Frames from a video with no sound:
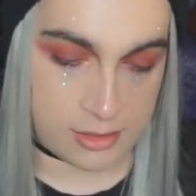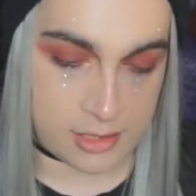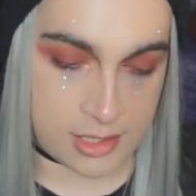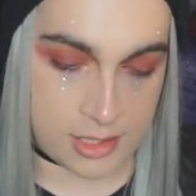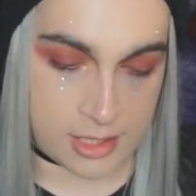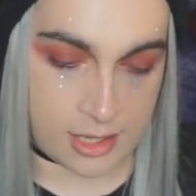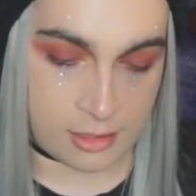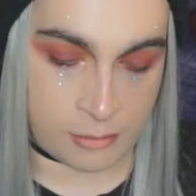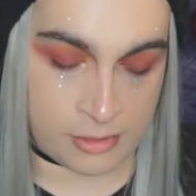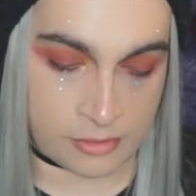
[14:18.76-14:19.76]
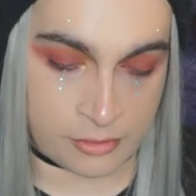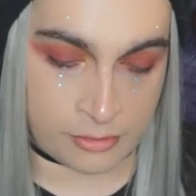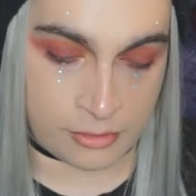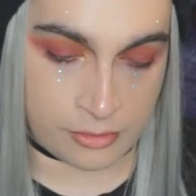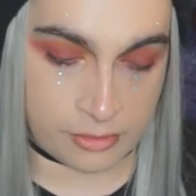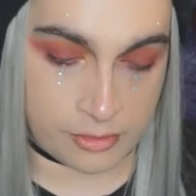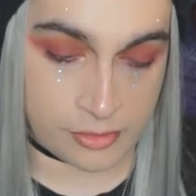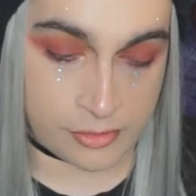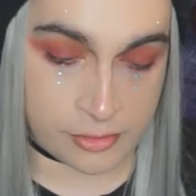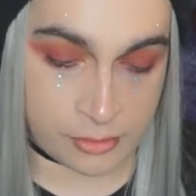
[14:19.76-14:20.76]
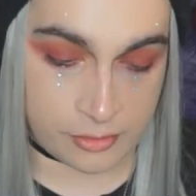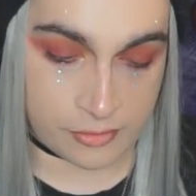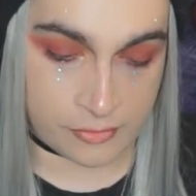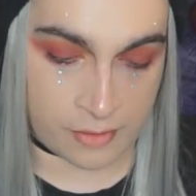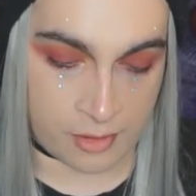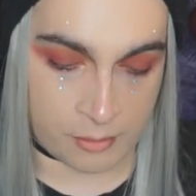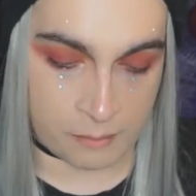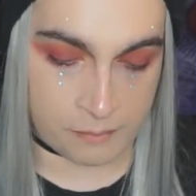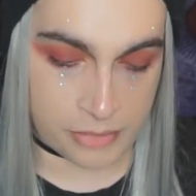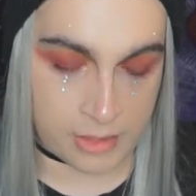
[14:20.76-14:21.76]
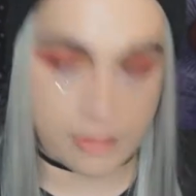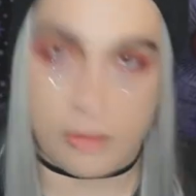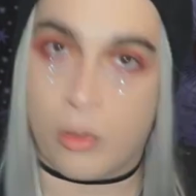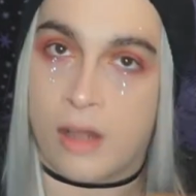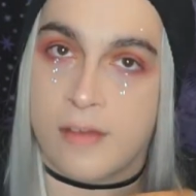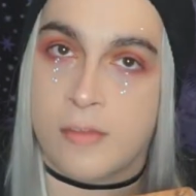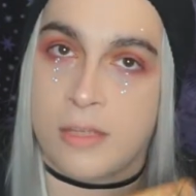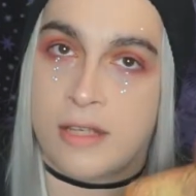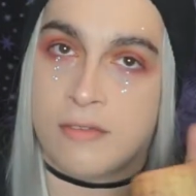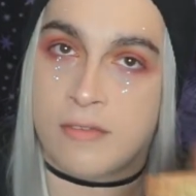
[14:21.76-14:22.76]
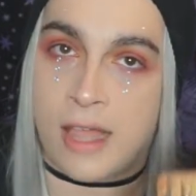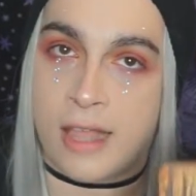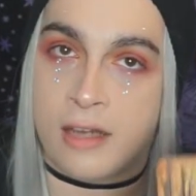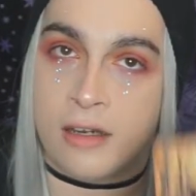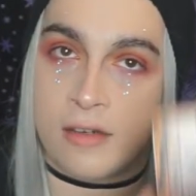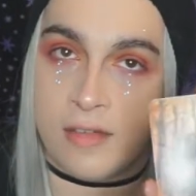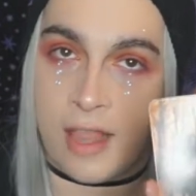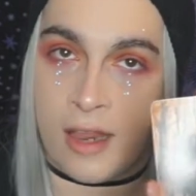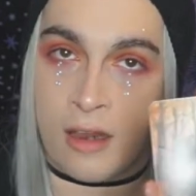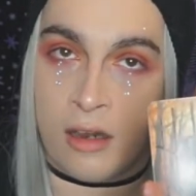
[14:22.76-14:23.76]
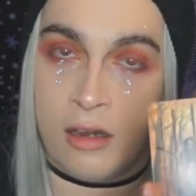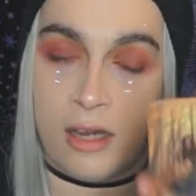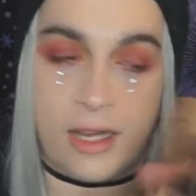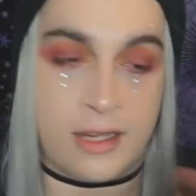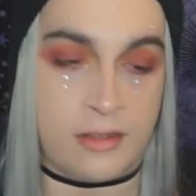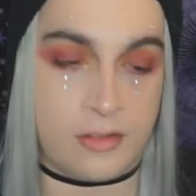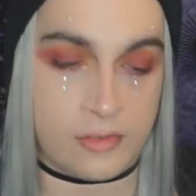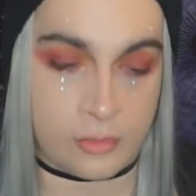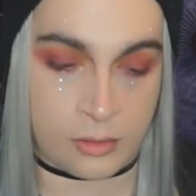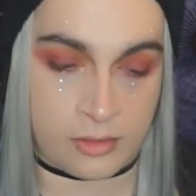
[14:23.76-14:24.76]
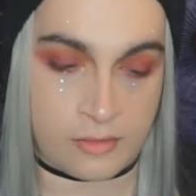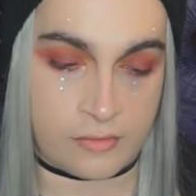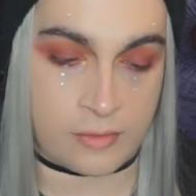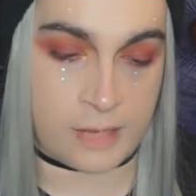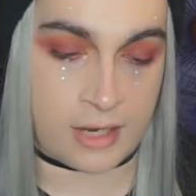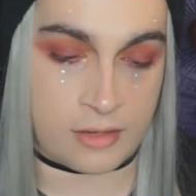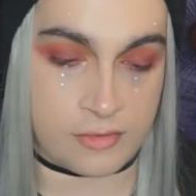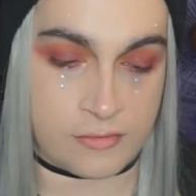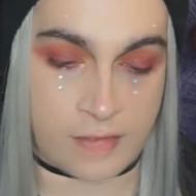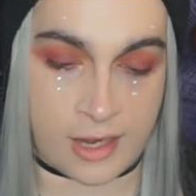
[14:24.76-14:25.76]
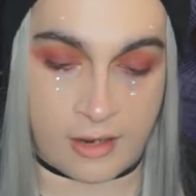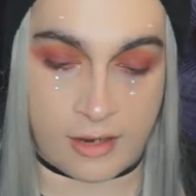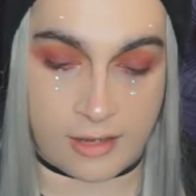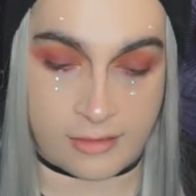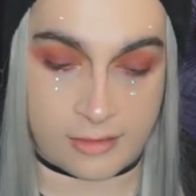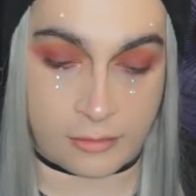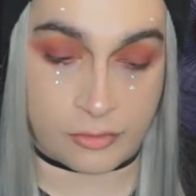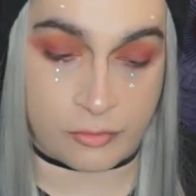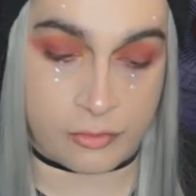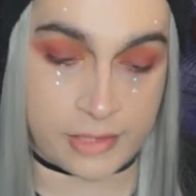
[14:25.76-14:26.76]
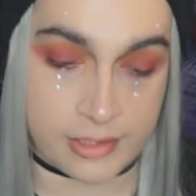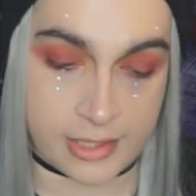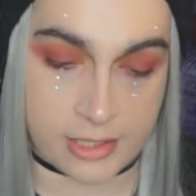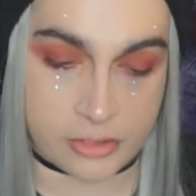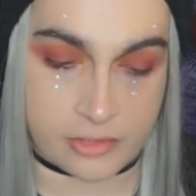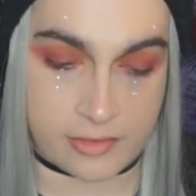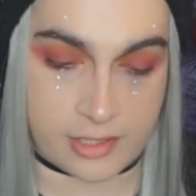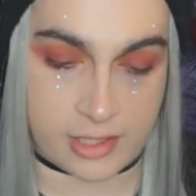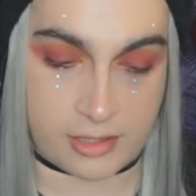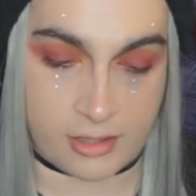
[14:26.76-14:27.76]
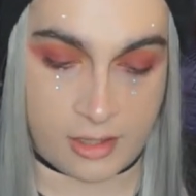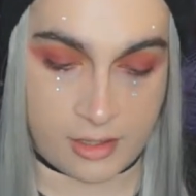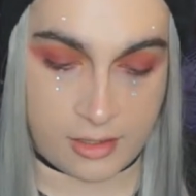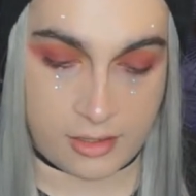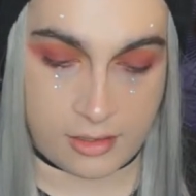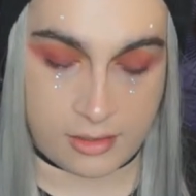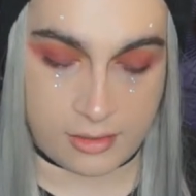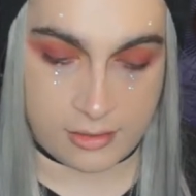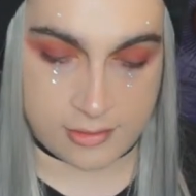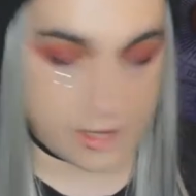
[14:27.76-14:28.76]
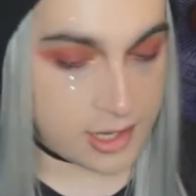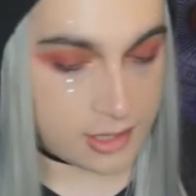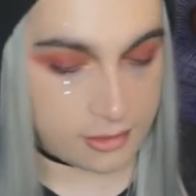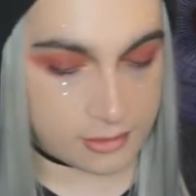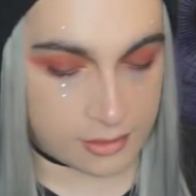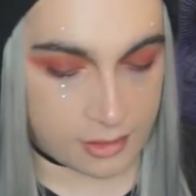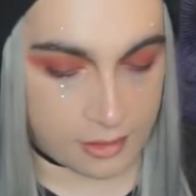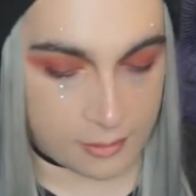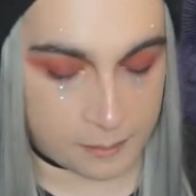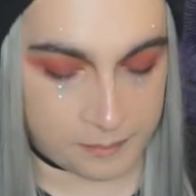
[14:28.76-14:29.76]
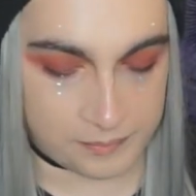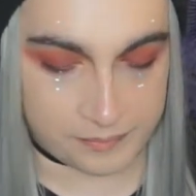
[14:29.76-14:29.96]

the elemental suits from the wands being fire to air and the swords from air to fire. I thought that was a really interesting take, and